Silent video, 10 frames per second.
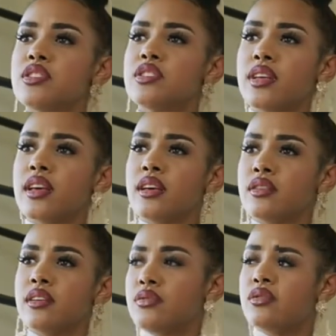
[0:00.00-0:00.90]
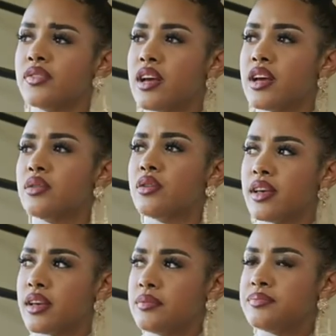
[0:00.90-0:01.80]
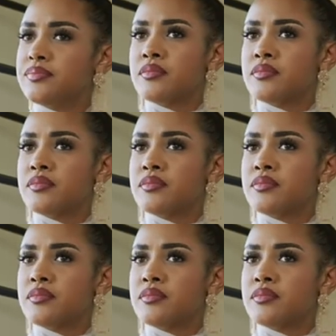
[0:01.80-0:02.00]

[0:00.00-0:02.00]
it's okay. You'll be like, okay.